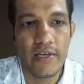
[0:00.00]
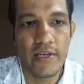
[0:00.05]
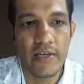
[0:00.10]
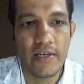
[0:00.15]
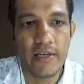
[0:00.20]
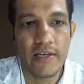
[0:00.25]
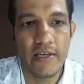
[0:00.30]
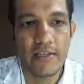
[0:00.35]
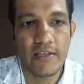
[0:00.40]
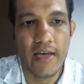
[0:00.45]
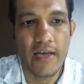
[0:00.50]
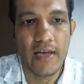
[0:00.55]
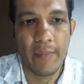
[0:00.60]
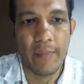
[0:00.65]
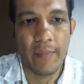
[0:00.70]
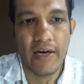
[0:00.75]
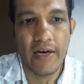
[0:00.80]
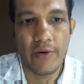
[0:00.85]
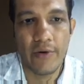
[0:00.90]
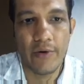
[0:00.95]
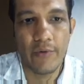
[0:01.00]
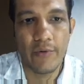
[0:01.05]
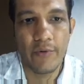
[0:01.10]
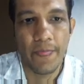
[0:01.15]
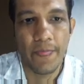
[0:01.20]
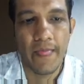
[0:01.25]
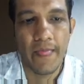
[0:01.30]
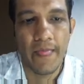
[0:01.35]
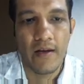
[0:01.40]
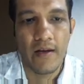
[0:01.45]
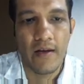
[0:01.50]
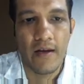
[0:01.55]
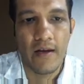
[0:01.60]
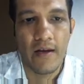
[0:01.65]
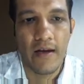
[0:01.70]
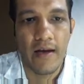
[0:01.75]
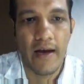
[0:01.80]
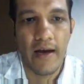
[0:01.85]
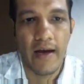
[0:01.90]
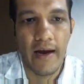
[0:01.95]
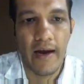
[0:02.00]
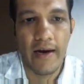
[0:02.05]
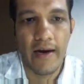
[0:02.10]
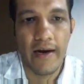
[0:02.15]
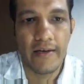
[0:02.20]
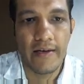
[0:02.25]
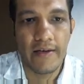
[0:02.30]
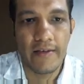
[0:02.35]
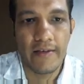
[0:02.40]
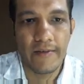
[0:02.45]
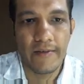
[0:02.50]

that is capital U. And